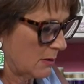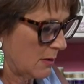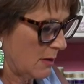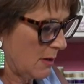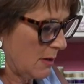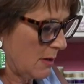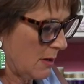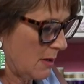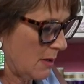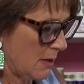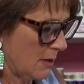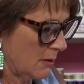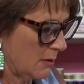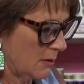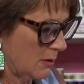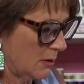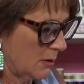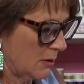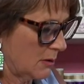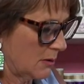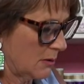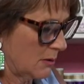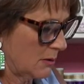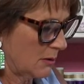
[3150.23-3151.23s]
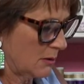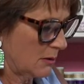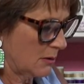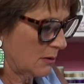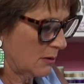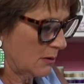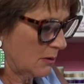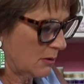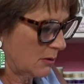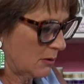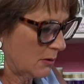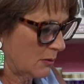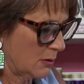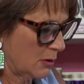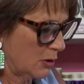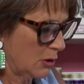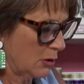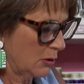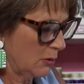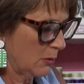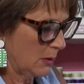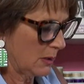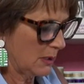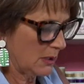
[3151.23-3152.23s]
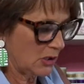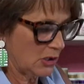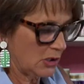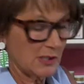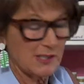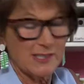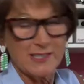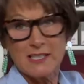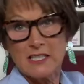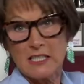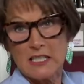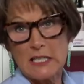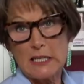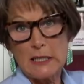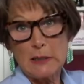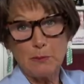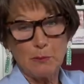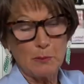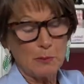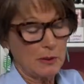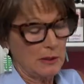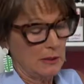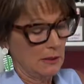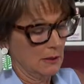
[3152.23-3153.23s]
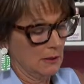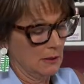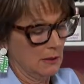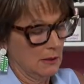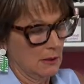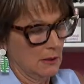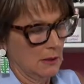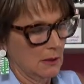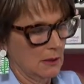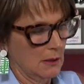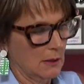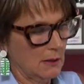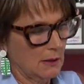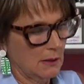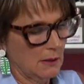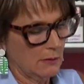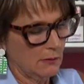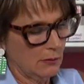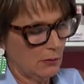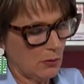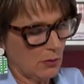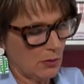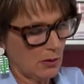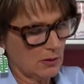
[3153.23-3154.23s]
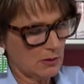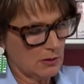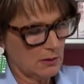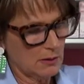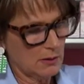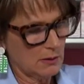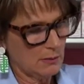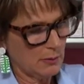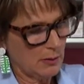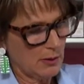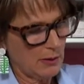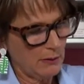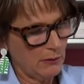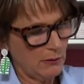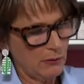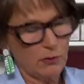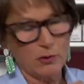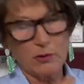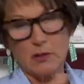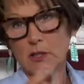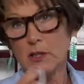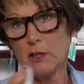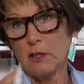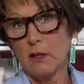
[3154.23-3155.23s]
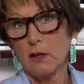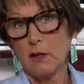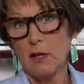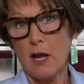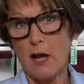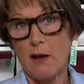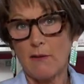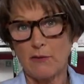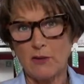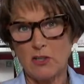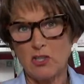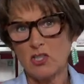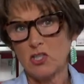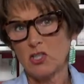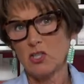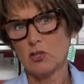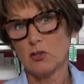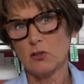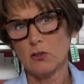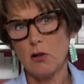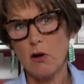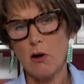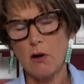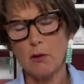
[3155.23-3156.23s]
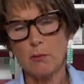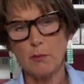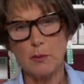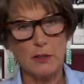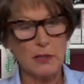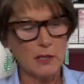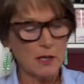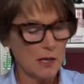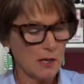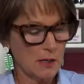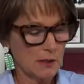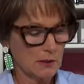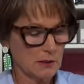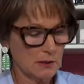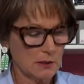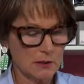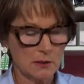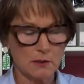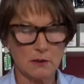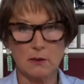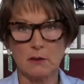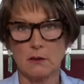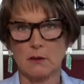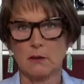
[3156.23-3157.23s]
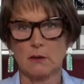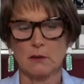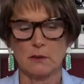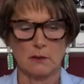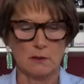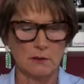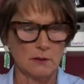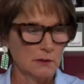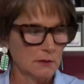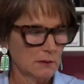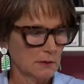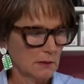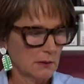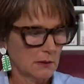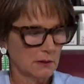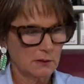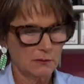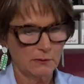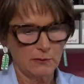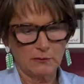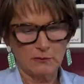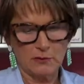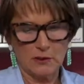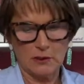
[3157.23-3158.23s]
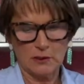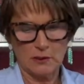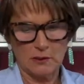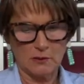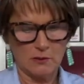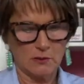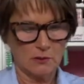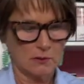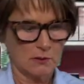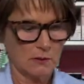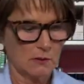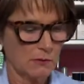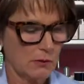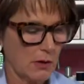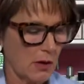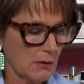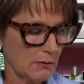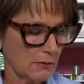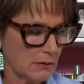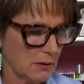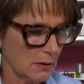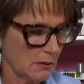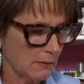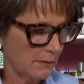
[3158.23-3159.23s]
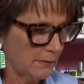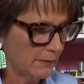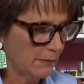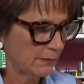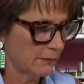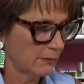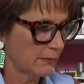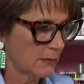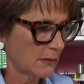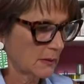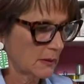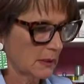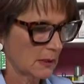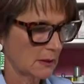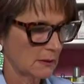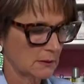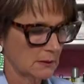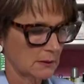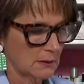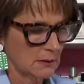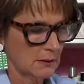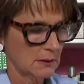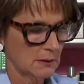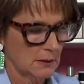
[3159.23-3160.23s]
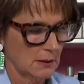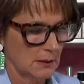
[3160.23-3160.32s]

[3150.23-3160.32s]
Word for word: uh, two inches deep and then, of course, they're probably 14 and a half inches long because it's 15 inches overall. well. So, yeah.